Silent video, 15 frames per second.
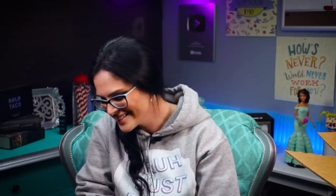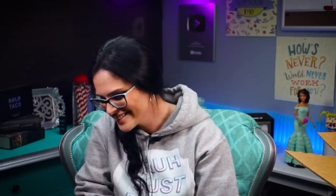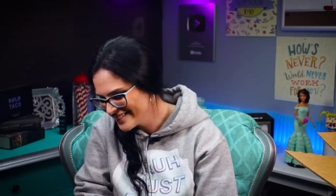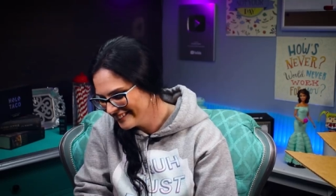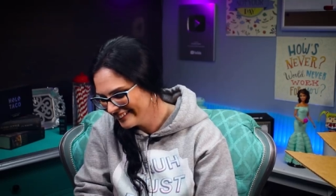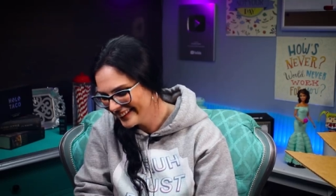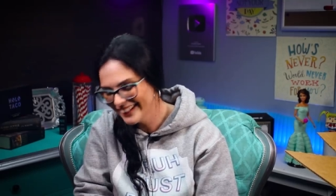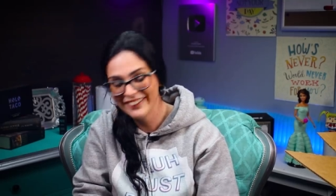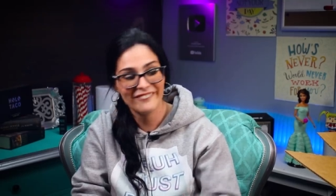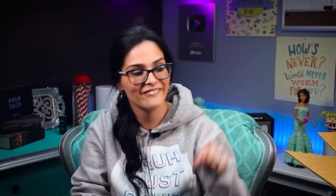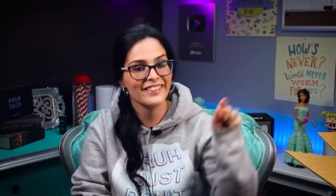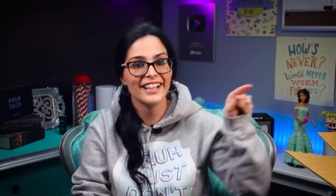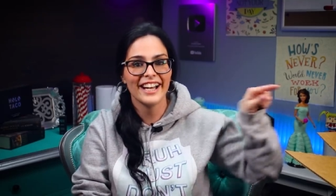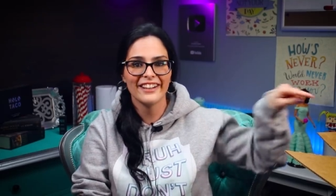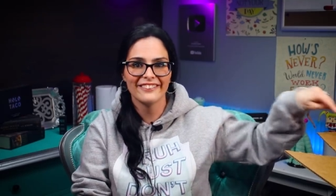are so cute.
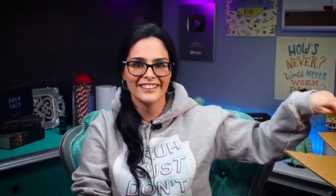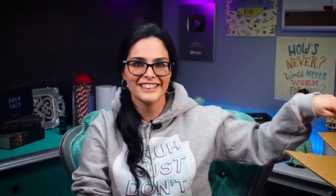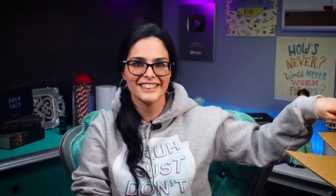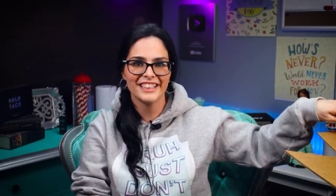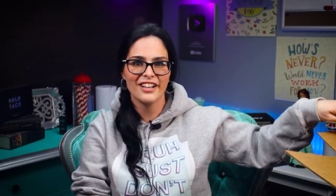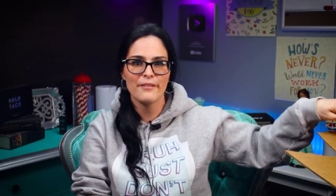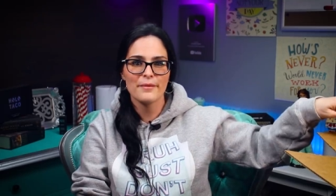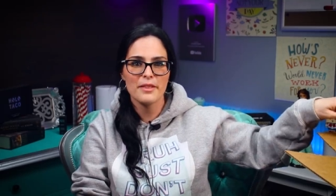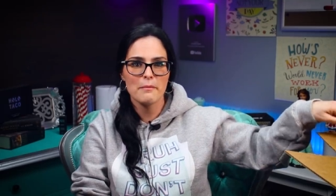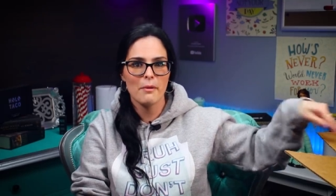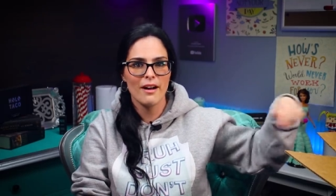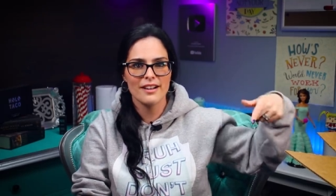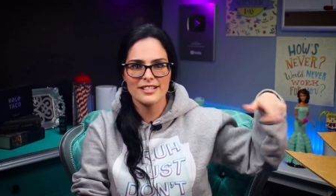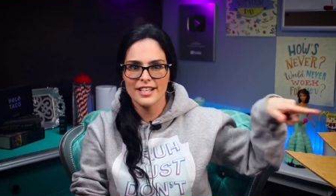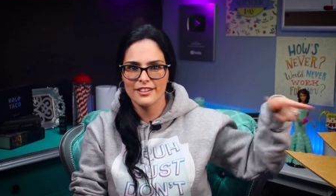When I originally opened the
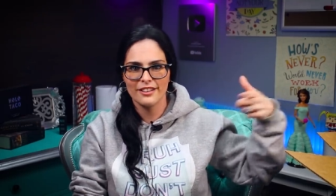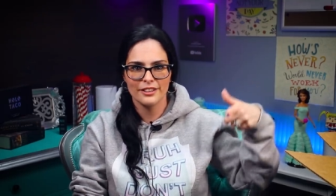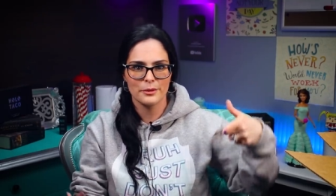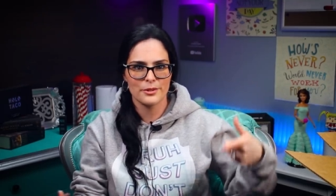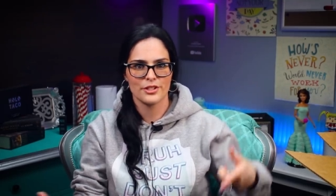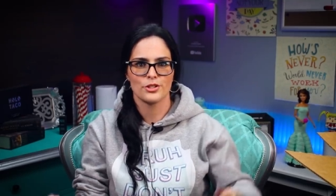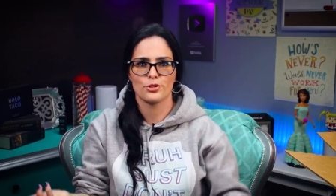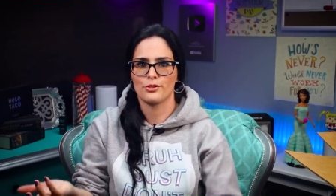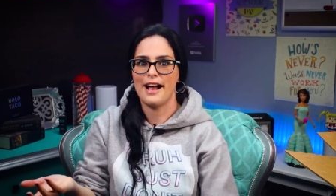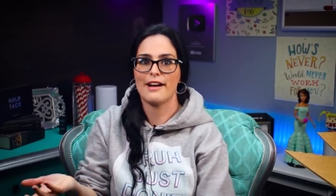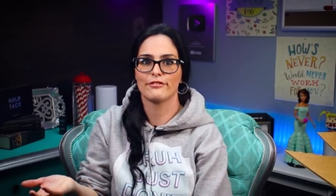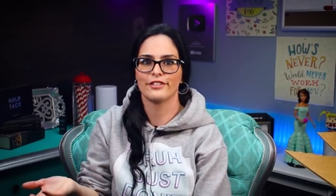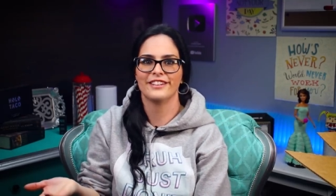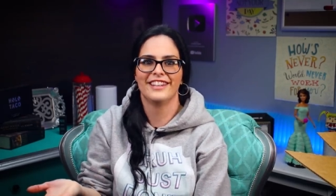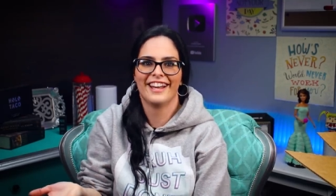box, I thought there was a
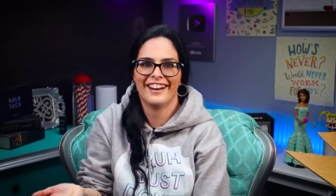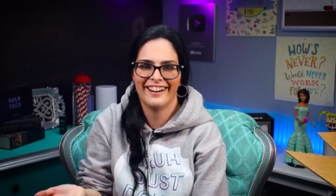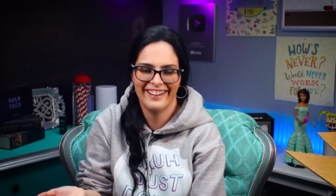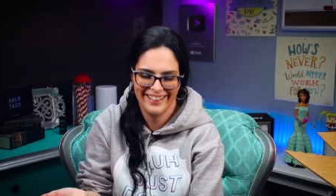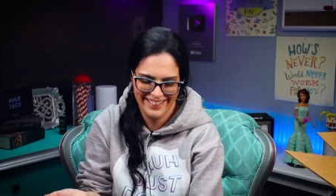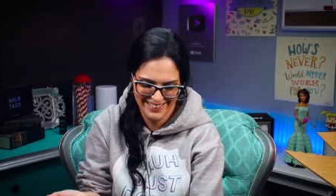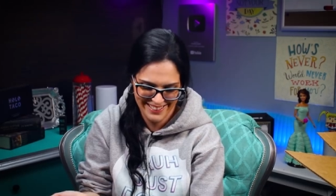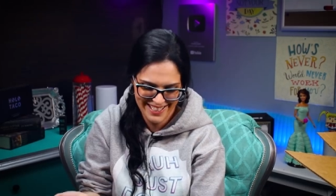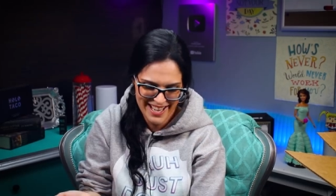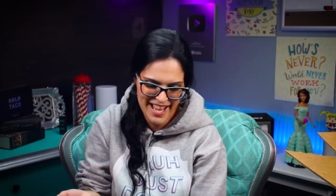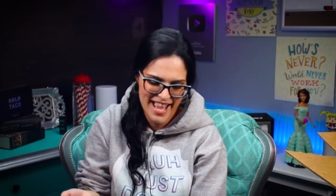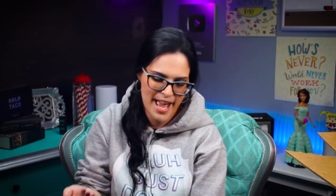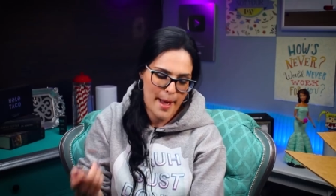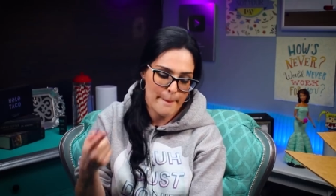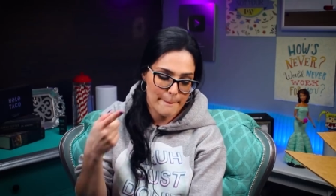giraffe in there
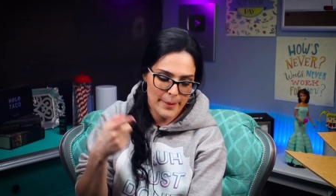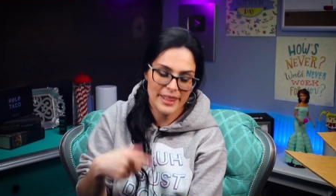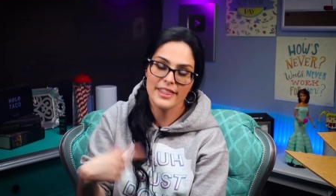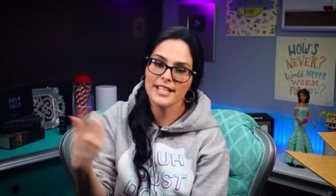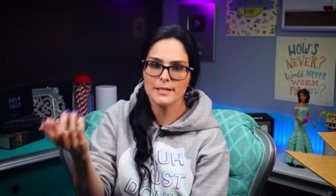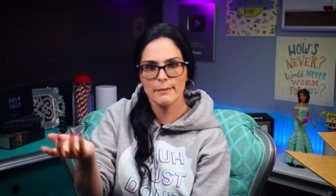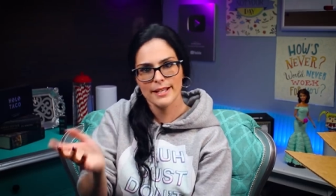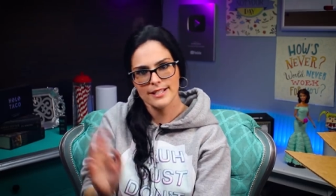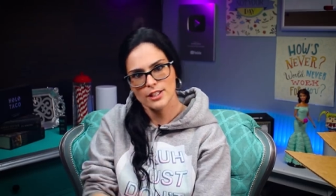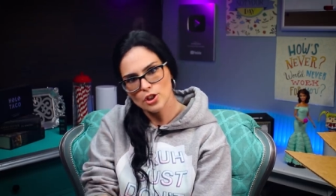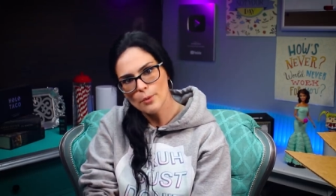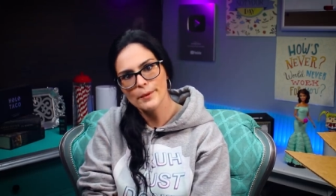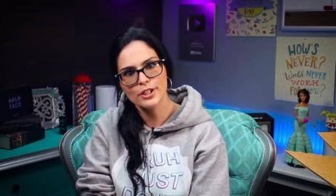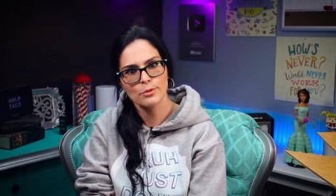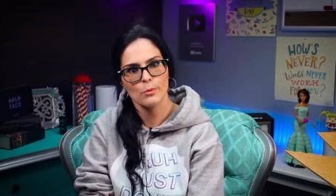but this makes
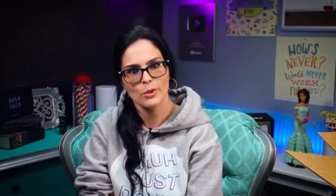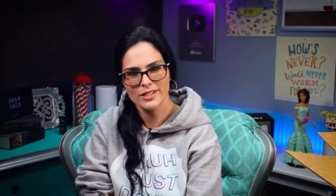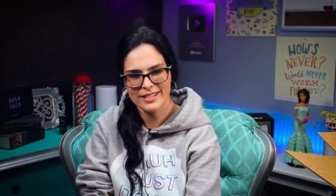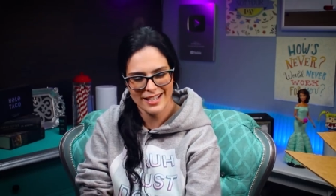so much more